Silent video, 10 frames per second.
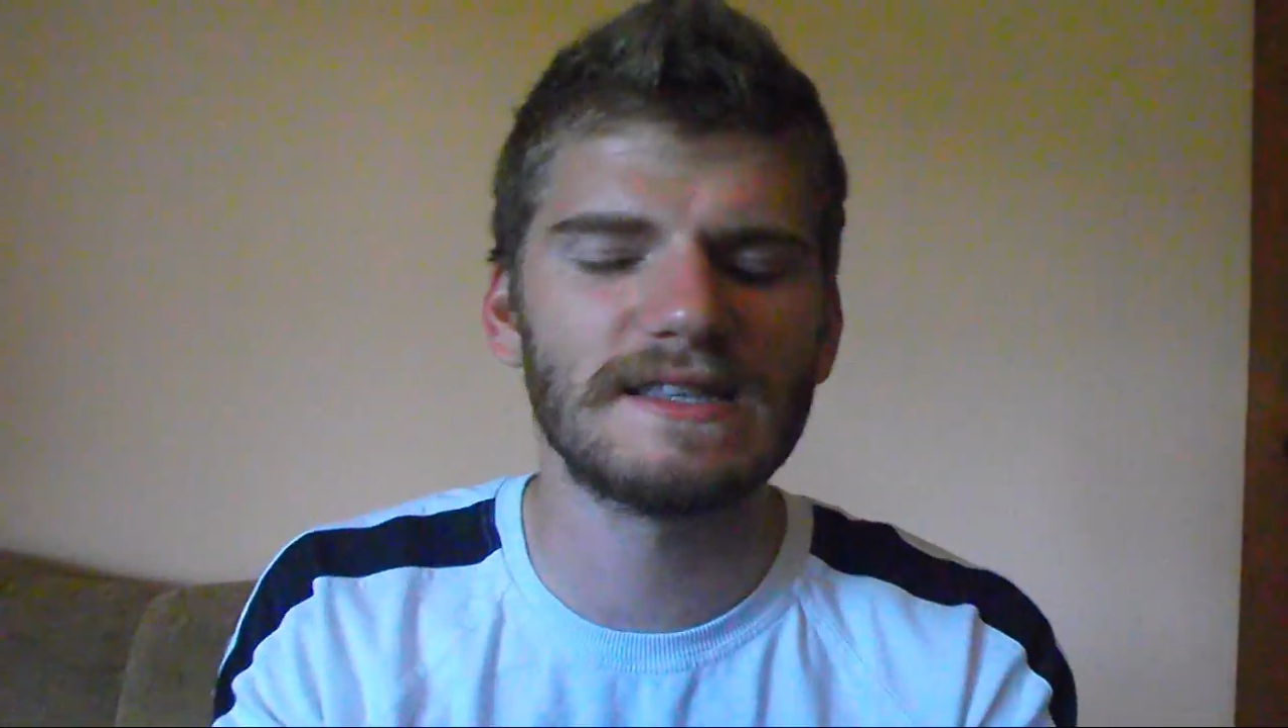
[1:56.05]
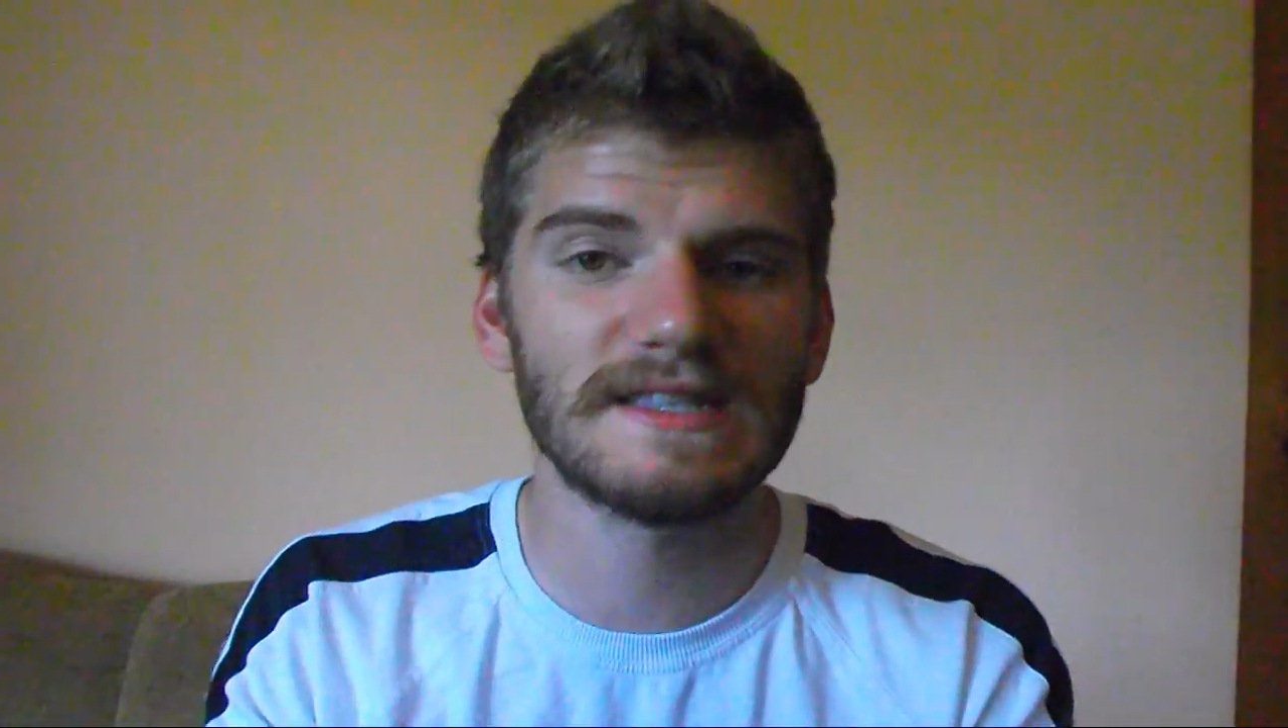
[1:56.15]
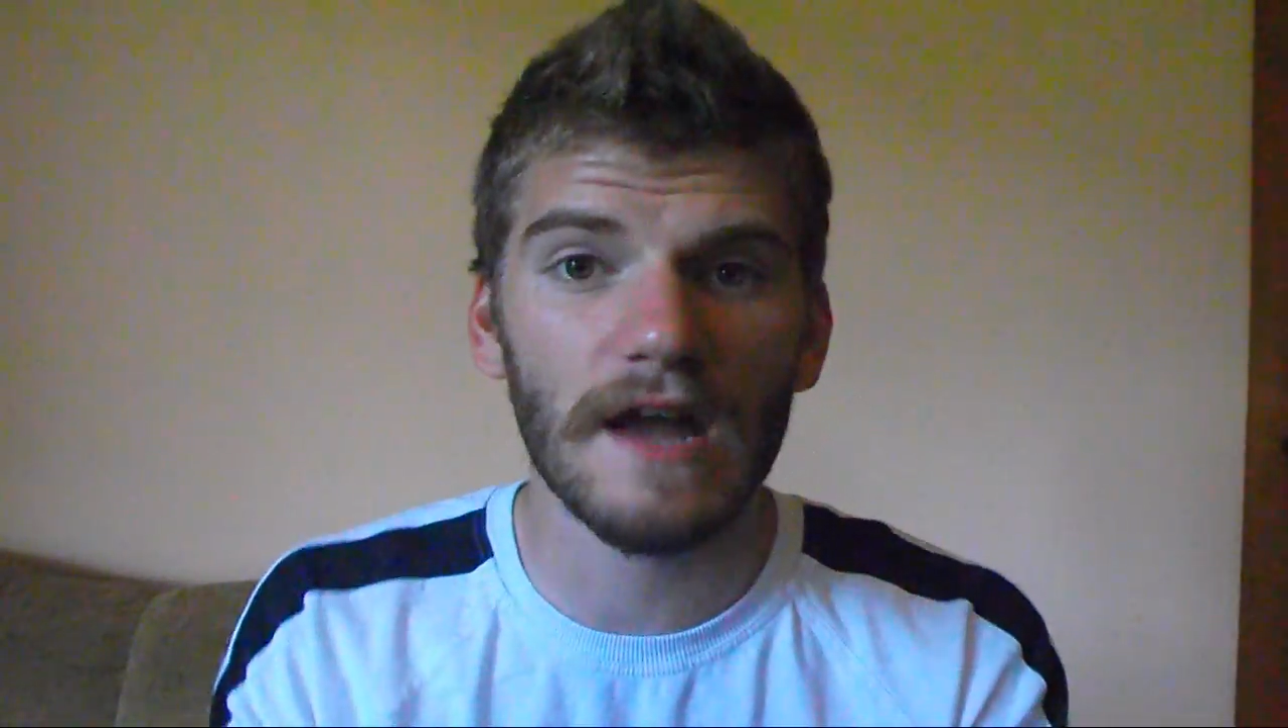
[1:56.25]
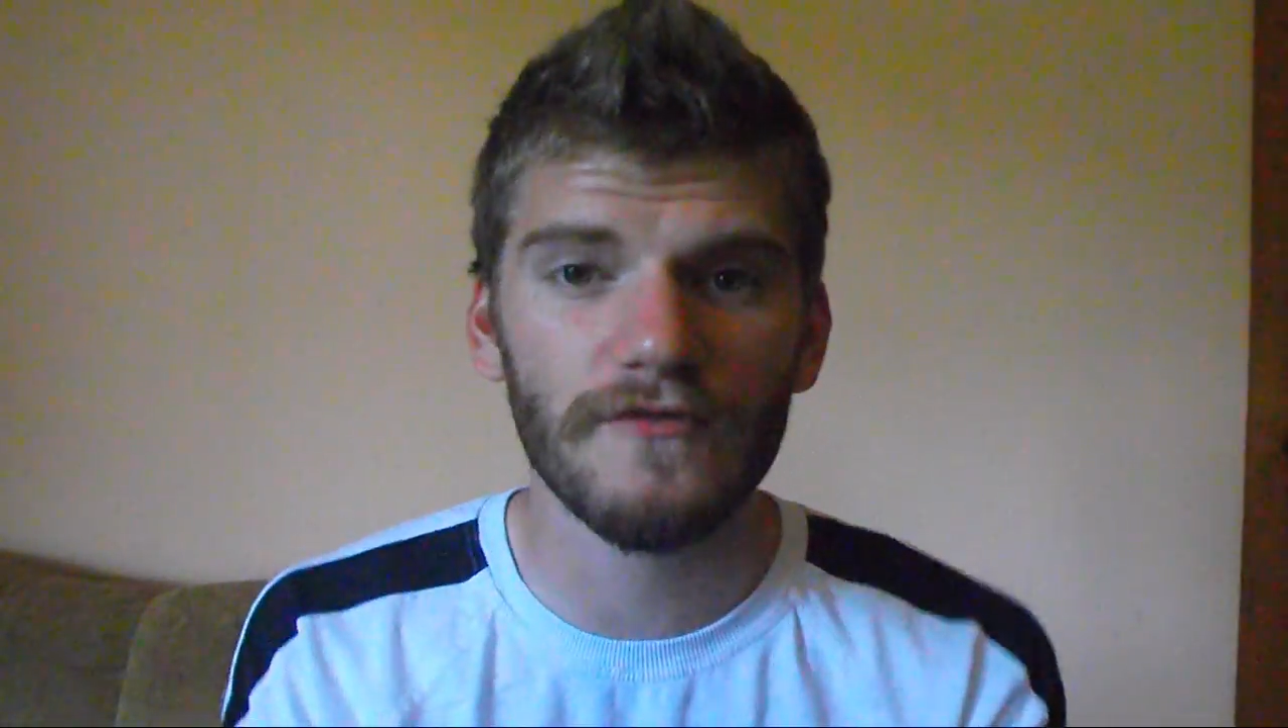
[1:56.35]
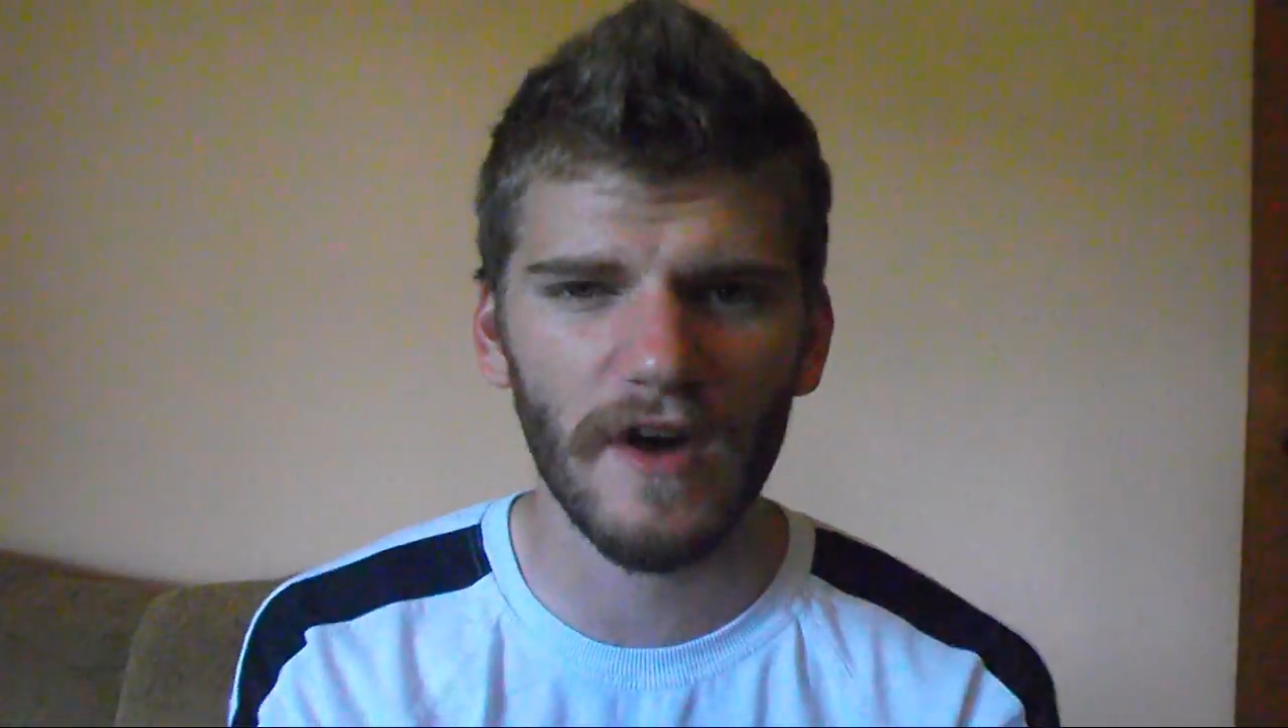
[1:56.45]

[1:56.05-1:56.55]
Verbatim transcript: they start